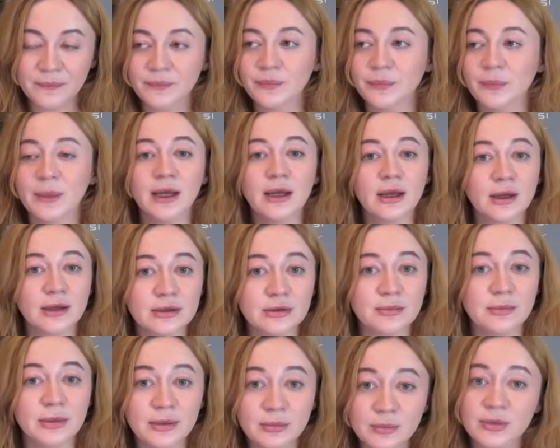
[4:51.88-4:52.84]
because
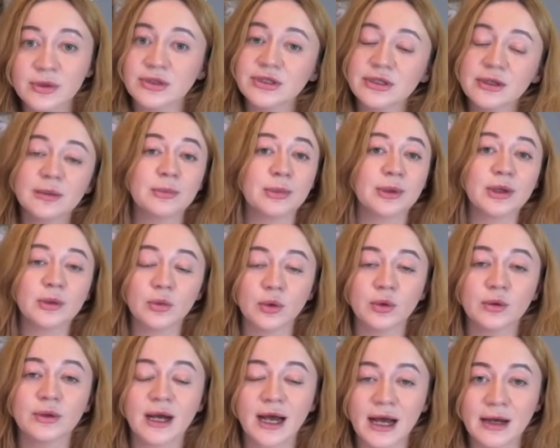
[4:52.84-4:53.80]
people simply
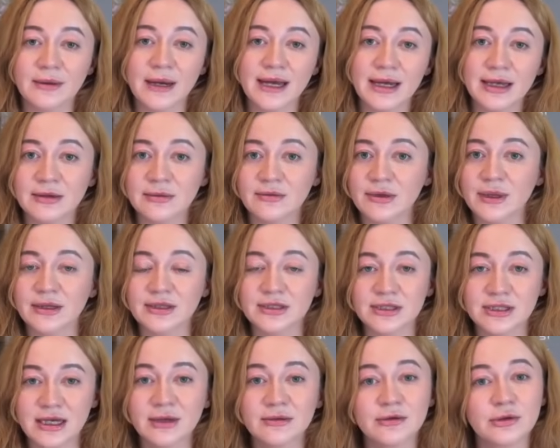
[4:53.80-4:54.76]
won't have any funds
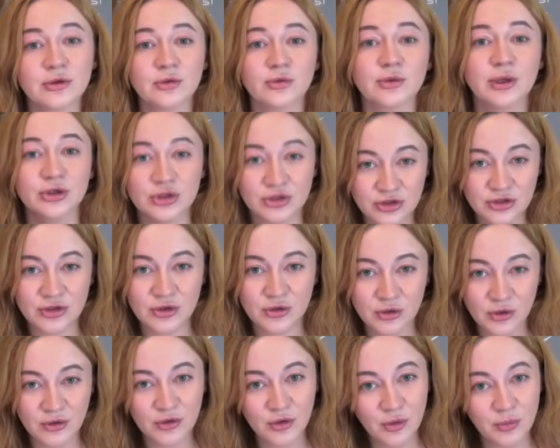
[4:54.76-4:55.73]
left to register
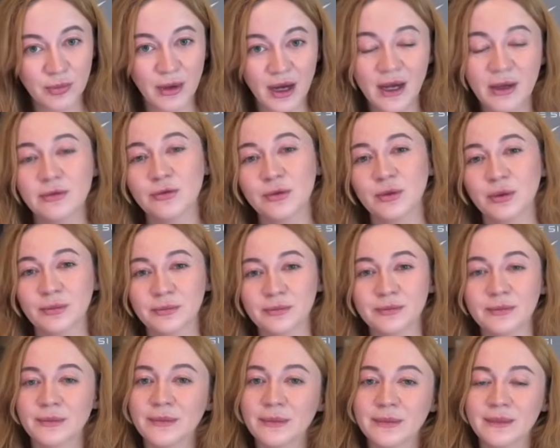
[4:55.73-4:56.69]
on your platform.
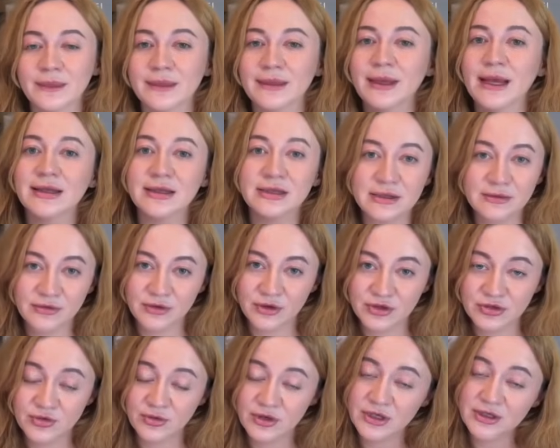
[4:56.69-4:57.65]
That's the
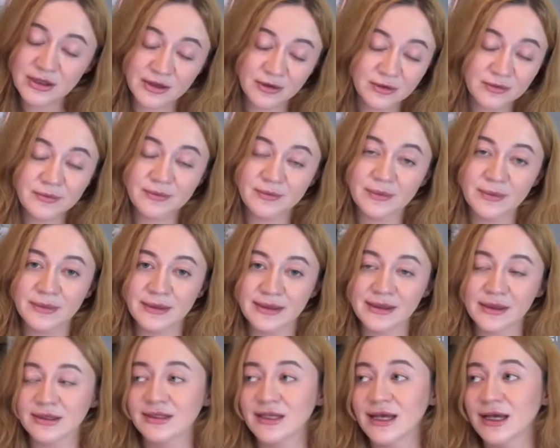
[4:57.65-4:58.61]
first reason.
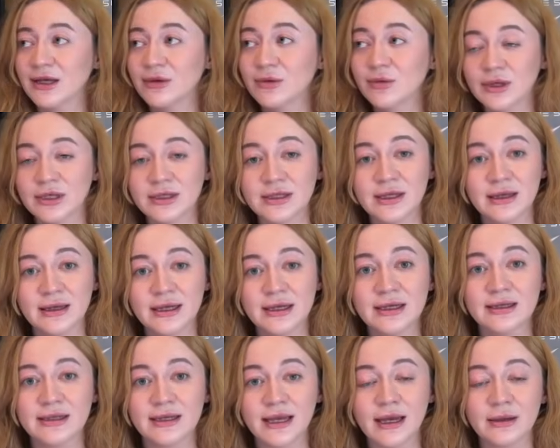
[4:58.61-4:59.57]
The second reason
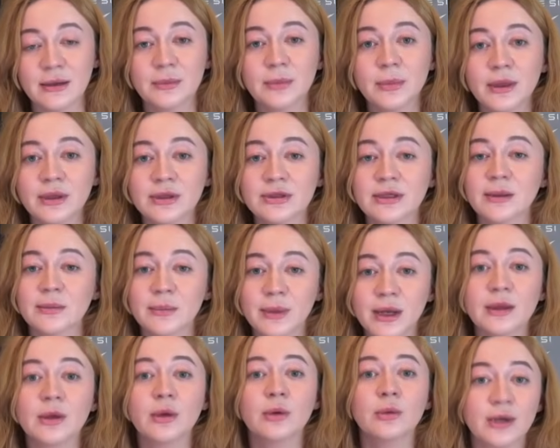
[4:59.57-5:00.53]
is that the person
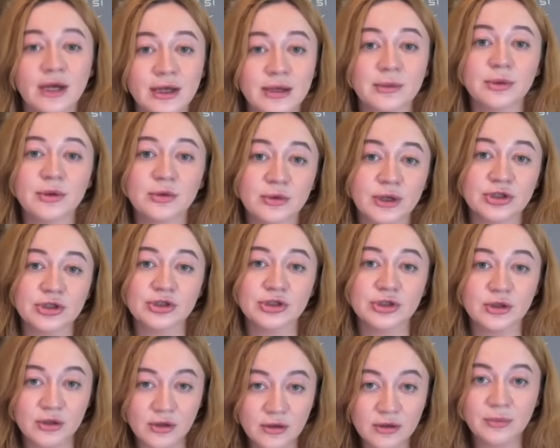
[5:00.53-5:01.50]
might already be
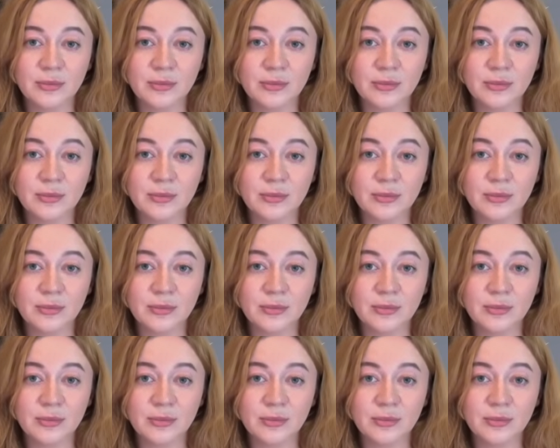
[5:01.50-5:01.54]
registered on the